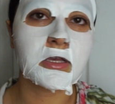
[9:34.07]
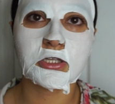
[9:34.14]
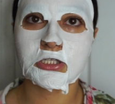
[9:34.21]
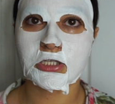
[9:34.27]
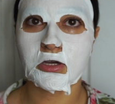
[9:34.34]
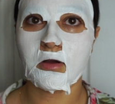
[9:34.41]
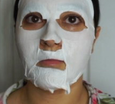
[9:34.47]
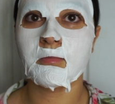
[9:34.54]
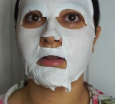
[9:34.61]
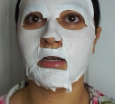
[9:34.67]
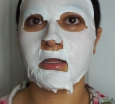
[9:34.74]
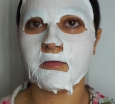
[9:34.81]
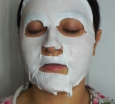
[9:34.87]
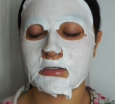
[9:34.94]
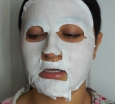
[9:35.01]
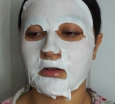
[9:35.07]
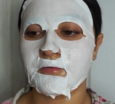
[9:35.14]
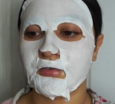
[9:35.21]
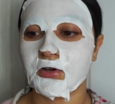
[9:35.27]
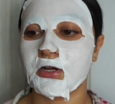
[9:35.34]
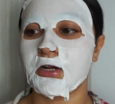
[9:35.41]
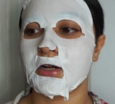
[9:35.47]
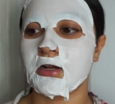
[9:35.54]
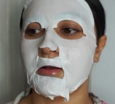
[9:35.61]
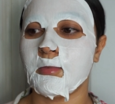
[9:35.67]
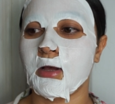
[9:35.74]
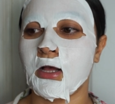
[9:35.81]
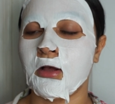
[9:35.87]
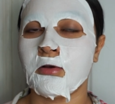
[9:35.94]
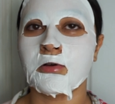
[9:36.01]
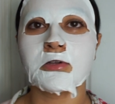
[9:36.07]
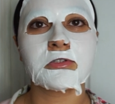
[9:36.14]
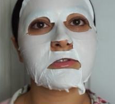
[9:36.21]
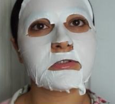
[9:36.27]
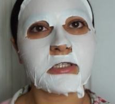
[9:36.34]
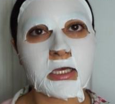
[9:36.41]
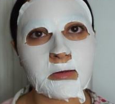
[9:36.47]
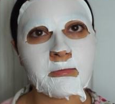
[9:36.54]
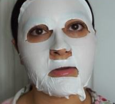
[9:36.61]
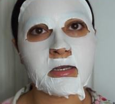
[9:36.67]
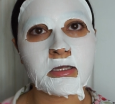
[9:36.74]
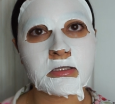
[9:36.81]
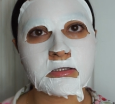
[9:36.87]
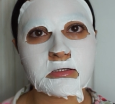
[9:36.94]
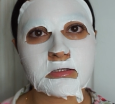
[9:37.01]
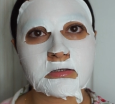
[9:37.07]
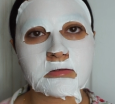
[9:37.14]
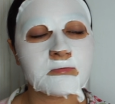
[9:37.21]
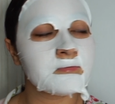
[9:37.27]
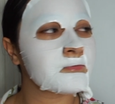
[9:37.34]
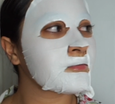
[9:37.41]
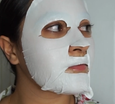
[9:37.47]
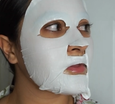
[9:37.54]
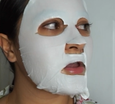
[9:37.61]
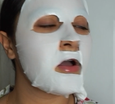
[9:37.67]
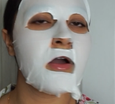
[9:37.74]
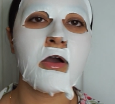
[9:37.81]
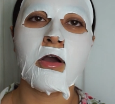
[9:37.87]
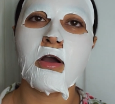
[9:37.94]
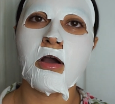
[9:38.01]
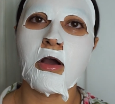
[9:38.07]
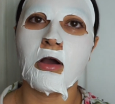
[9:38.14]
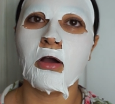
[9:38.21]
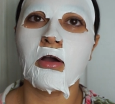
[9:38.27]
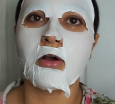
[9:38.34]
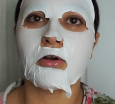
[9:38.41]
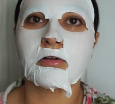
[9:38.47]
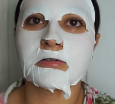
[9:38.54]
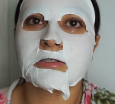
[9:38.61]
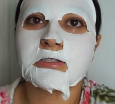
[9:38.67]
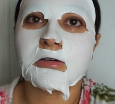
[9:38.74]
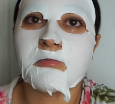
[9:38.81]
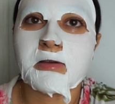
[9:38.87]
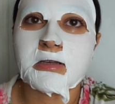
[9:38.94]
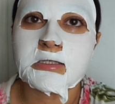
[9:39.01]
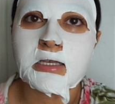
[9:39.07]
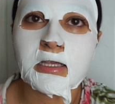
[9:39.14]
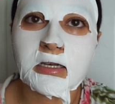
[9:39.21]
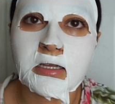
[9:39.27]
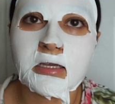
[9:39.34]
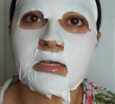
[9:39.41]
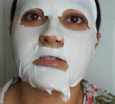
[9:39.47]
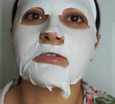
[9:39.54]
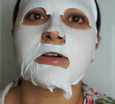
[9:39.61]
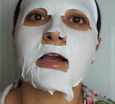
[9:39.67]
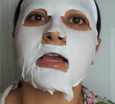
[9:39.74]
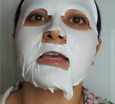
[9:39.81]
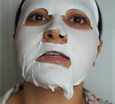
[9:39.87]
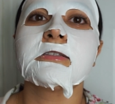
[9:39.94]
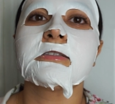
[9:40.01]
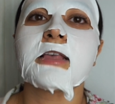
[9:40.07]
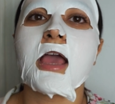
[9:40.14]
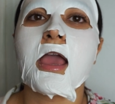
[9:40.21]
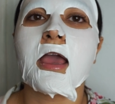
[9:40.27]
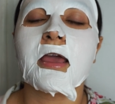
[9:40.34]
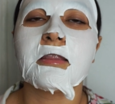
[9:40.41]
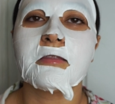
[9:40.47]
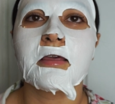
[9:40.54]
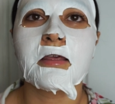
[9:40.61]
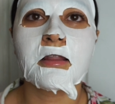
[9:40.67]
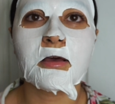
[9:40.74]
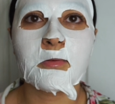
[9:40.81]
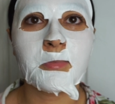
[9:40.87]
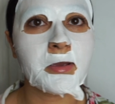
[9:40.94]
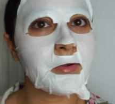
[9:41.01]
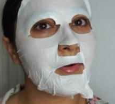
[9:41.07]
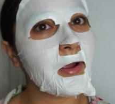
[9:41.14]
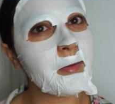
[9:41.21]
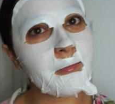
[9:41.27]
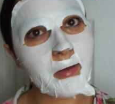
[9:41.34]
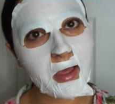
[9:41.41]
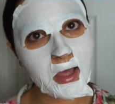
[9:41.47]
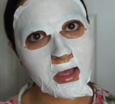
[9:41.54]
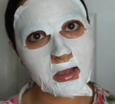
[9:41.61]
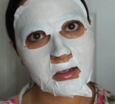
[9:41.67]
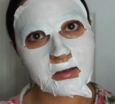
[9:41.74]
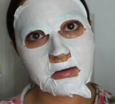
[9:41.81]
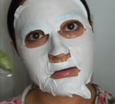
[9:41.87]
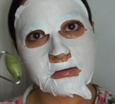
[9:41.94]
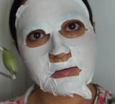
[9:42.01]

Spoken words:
So I'm gonna leave this on for about 10 minutes, or until basically it dries, and then I'll be right back.